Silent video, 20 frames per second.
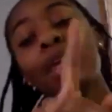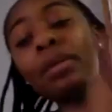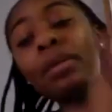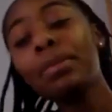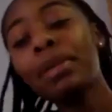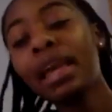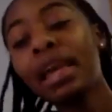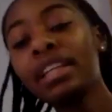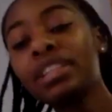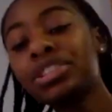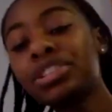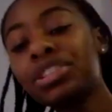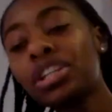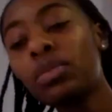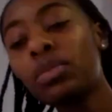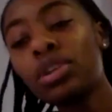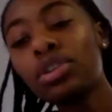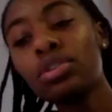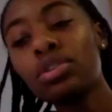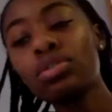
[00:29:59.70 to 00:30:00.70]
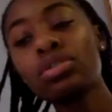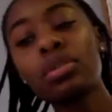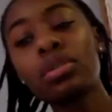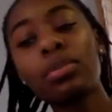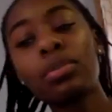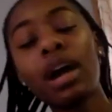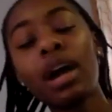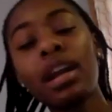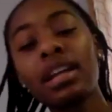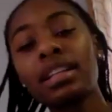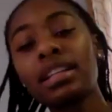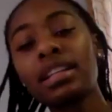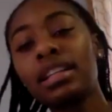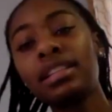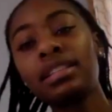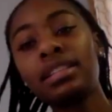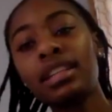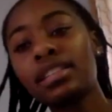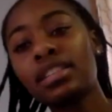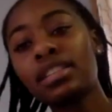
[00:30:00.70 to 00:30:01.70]
Be patient when you use a
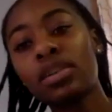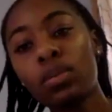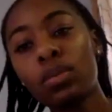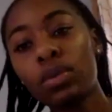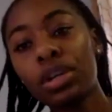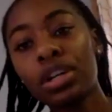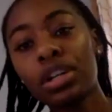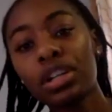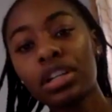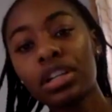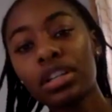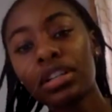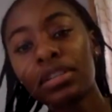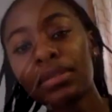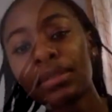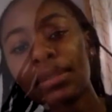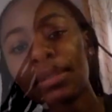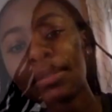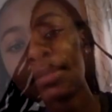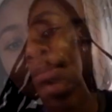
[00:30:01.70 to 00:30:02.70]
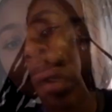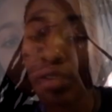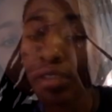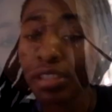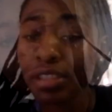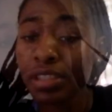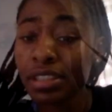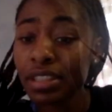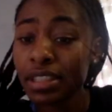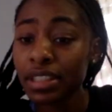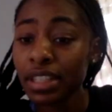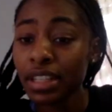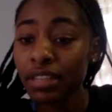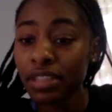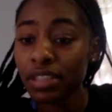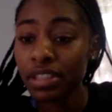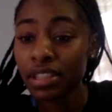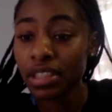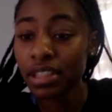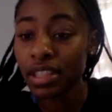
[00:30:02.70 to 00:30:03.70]
product and it doesn't work. Be
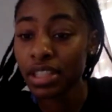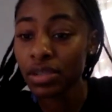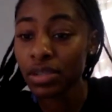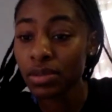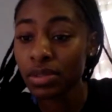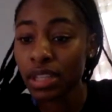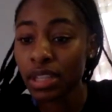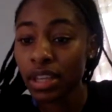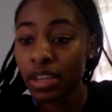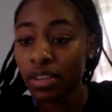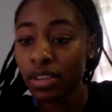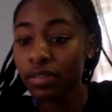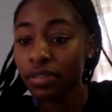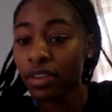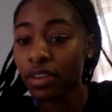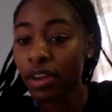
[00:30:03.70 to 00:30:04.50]
resilient. Resilience will take